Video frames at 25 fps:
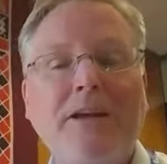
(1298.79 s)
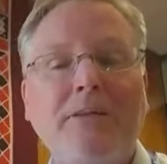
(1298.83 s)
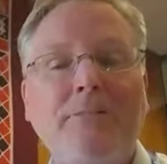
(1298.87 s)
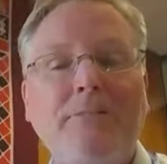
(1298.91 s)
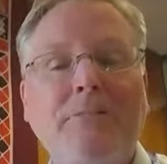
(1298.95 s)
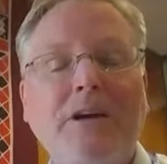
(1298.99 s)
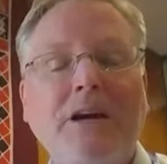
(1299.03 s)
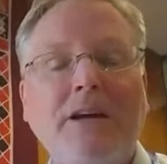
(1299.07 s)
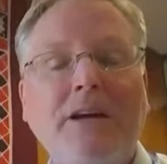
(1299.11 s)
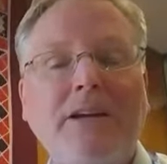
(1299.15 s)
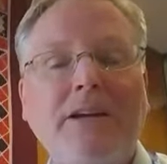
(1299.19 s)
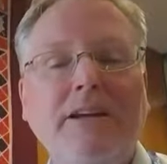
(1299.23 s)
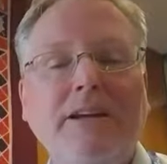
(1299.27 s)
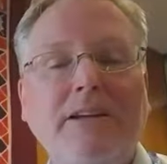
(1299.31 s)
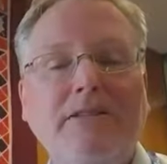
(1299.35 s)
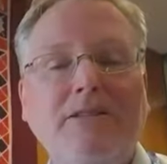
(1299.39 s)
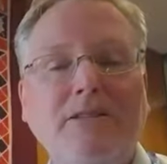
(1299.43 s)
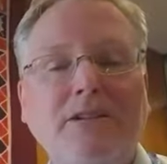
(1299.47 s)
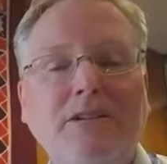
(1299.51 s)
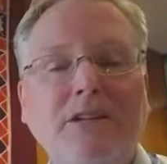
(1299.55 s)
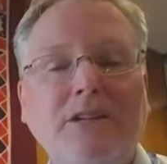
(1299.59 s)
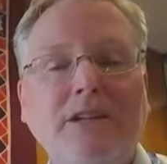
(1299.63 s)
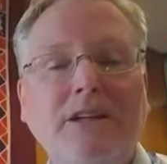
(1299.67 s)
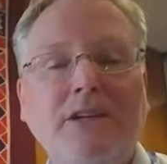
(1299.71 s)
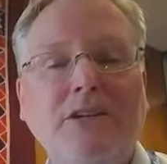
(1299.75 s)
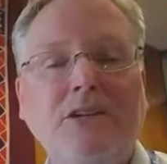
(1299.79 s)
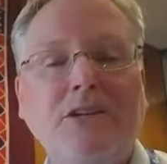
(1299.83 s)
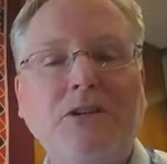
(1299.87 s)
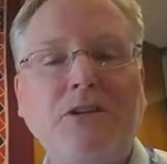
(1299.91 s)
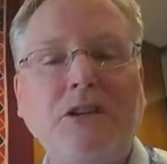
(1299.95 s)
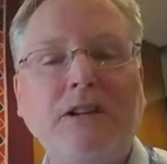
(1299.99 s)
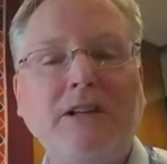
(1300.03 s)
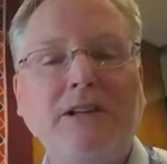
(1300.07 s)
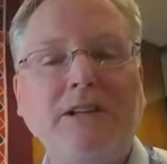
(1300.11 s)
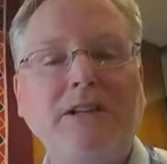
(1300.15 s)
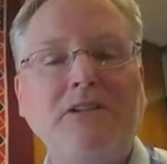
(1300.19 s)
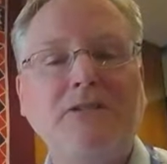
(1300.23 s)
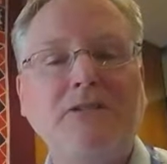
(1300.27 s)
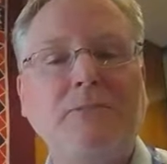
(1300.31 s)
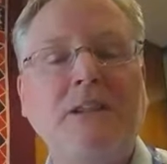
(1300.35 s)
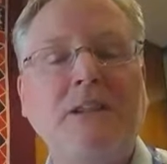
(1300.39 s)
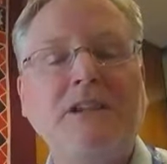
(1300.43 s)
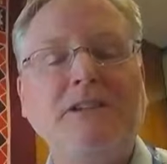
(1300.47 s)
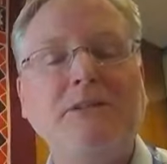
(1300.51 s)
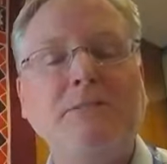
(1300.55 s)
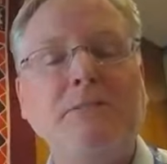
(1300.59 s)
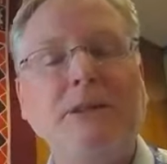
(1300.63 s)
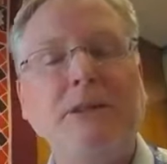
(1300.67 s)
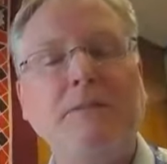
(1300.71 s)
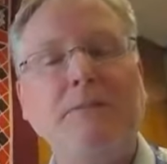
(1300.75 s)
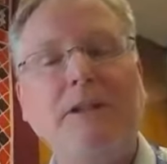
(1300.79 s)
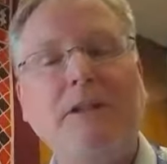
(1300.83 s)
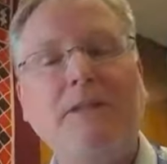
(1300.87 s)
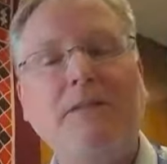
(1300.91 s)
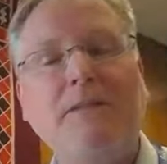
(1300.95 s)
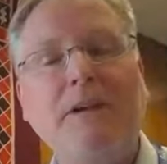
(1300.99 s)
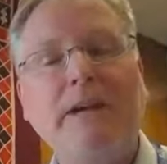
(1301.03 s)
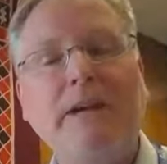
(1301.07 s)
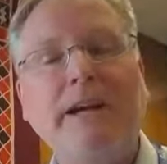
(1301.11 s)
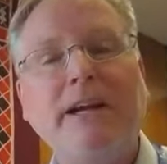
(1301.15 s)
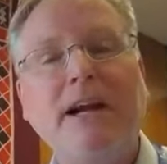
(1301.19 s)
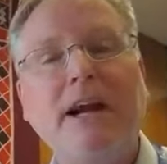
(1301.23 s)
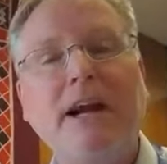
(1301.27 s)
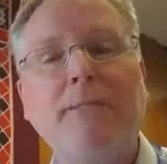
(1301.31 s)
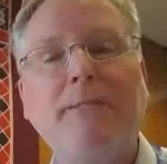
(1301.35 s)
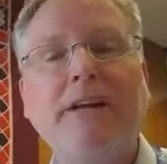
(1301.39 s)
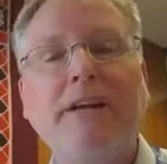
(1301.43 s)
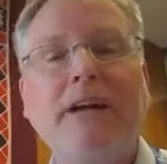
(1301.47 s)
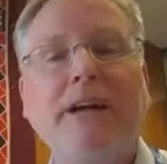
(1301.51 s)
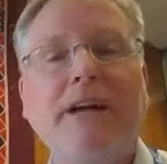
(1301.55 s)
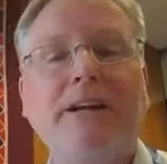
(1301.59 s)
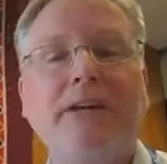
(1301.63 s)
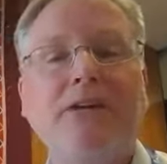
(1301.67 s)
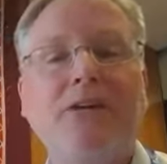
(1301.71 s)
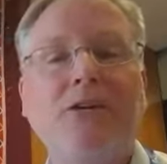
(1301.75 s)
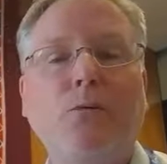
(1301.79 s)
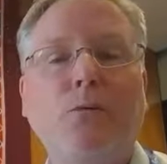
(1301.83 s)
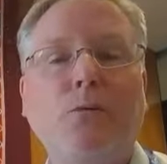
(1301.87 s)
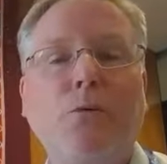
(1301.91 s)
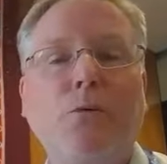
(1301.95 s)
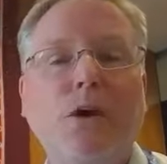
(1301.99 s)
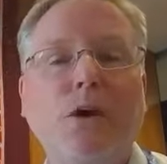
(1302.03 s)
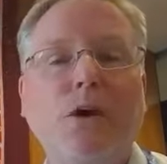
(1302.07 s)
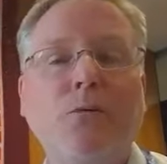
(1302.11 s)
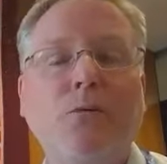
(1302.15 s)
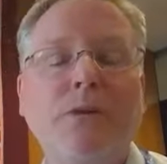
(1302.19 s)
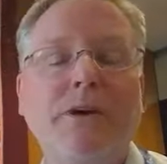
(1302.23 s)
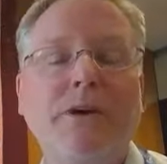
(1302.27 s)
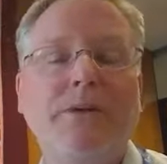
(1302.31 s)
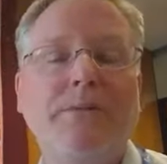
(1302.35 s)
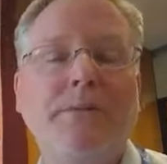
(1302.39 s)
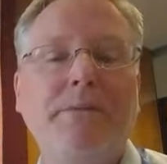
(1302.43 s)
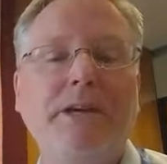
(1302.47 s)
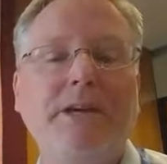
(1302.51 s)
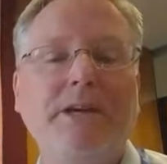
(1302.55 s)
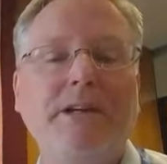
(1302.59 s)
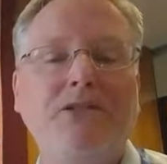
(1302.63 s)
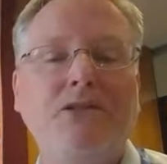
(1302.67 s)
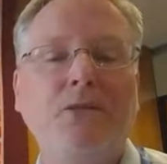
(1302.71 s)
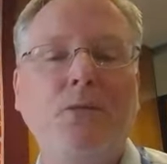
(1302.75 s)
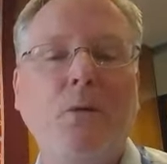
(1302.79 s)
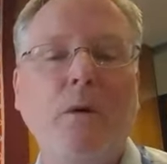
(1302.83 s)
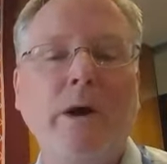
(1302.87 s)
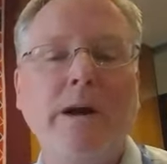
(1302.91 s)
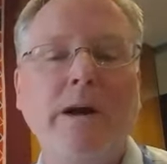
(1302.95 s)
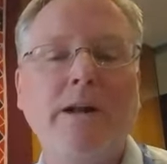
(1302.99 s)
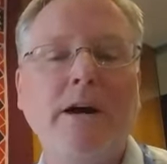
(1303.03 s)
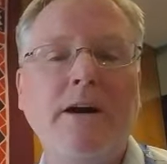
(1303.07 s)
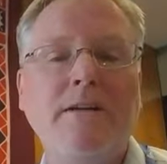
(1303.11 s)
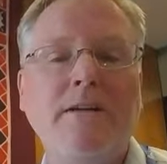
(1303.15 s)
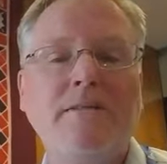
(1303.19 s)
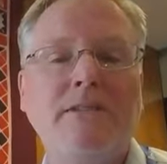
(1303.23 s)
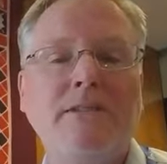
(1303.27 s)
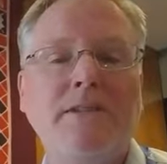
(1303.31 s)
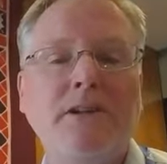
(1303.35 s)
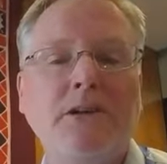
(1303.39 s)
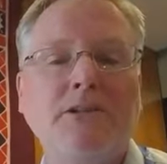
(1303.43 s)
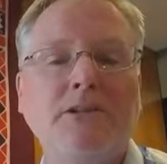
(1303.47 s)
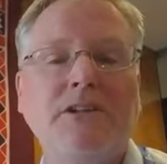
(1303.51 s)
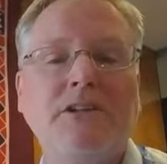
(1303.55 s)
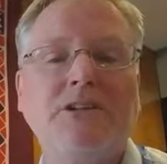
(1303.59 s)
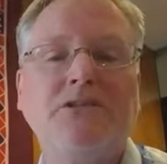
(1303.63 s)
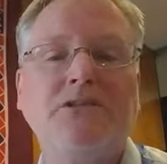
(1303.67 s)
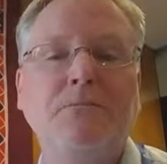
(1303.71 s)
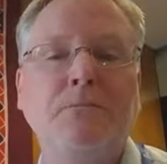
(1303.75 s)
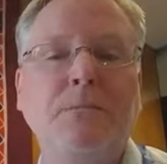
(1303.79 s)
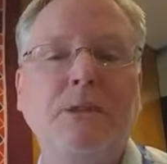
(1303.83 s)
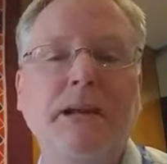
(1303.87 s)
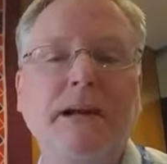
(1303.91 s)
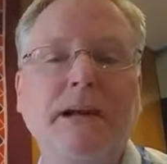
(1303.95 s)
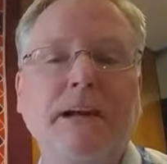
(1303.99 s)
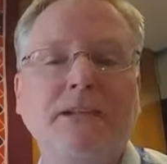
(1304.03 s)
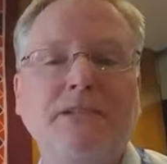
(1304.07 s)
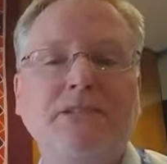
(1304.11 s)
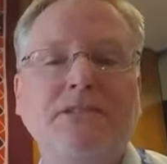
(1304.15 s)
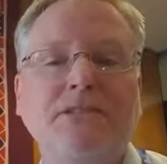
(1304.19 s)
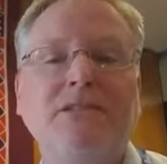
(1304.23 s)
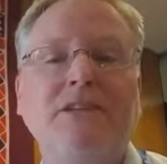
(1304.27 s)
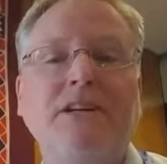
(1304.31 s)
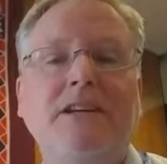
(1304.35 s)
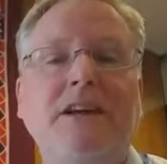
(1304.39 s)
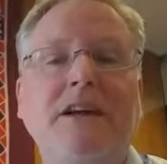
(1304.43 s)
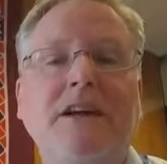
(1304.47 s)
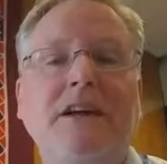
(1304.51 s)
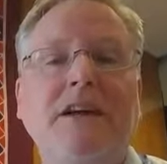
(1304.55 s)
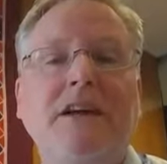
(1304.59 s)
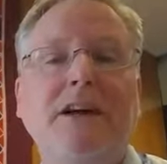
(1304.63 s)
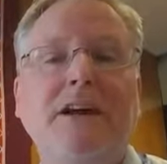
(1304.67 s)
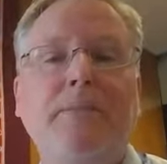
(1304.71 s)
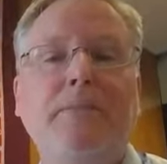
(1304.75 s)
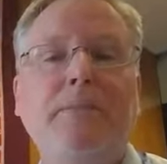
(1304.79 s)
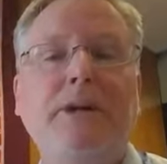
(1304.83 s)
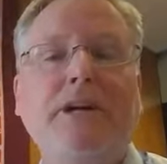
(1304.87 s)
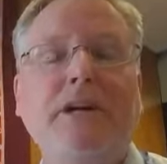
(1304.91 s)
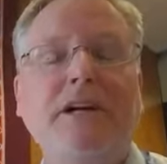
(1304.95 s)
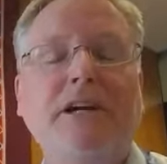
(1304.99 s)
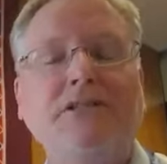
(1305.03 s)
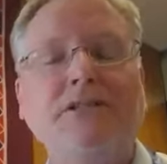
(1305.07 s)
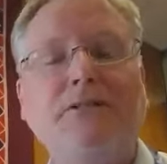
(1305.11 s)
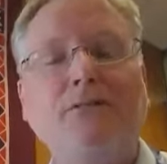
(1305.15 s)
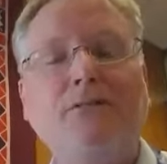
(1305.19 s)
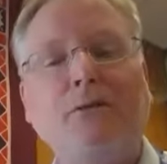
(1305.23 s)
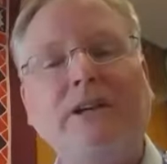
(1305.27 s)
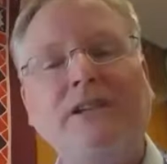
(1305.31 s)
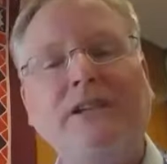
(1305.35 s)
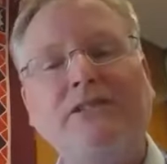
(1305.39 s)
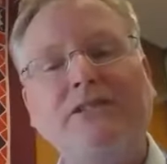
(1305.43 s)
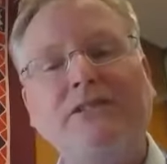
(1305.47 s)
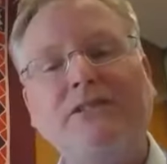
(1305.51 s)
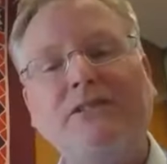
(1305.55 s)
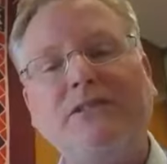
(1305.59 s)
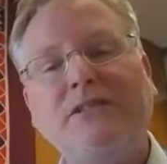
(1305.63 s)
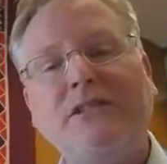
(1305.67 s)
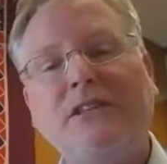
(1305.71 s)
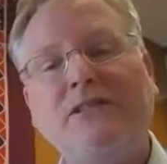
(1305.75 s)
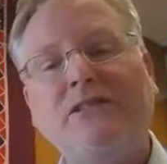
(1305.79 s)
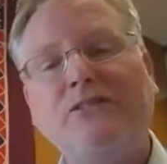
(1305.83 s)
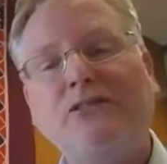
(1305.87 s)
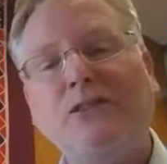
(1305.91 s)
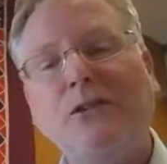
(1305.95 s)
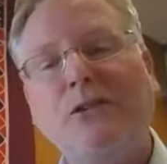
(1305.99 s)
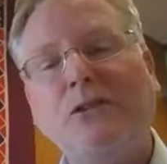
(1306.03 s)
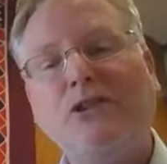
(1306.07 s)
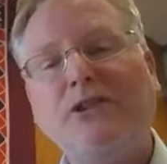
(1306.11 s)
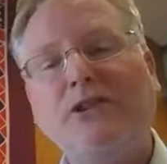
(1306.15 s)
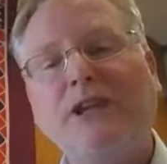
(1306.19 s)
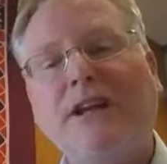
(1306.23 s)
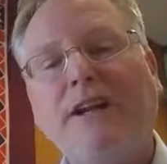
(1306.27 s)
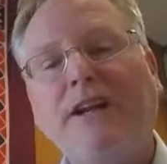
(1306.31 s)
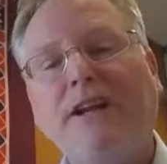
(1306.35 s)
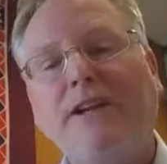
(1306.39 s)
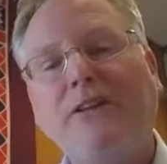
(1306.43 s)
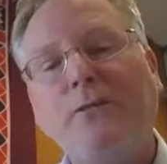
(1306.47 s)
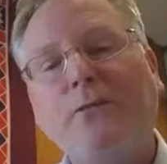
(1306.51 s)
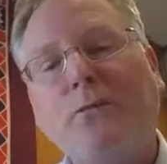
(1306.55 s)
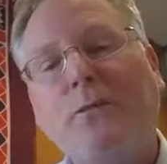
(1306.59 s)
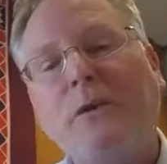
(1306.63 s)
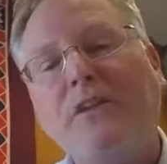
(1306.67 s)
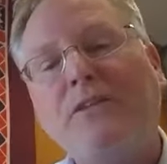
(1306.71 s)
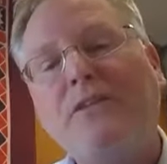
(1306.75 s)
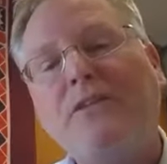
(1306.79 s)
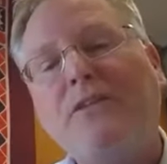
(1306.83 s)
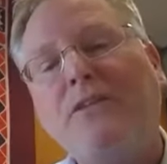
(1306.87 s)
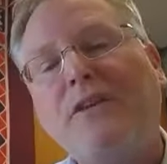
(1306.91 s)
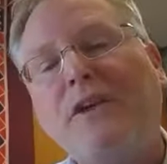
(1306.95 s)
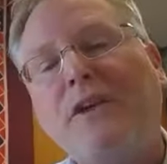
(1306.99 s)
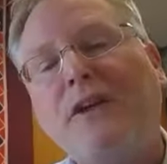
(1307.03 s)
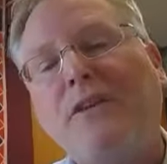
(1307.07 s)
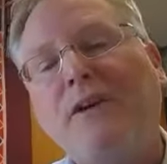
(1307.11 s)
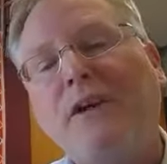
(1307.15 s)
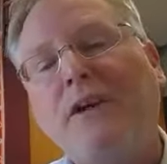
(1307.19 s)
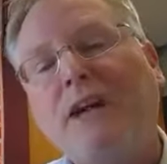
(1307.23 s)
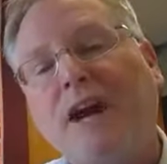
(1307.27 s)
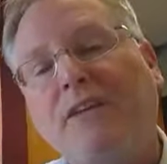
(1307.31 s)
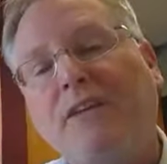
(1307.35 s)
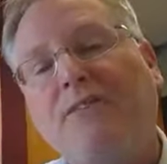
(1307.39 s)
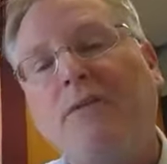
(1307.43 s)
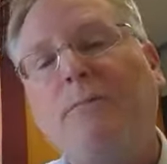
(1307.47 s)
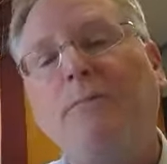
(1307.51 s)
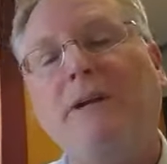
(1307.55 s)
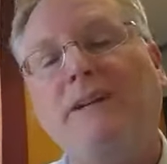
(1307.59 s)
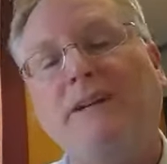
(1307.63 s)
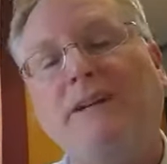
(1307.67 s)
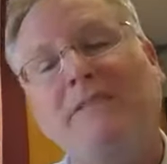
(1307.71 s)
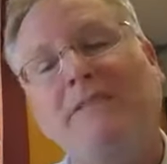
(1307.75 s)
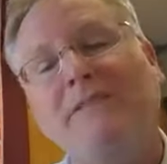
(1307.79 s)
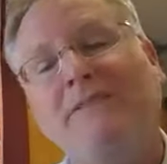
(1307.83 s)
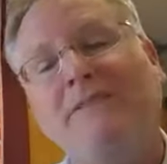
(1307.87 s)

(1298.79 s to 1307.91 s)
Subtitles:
but internally displaced people are very complicated to work with because quite often they're displaced because of reasons associated with their government.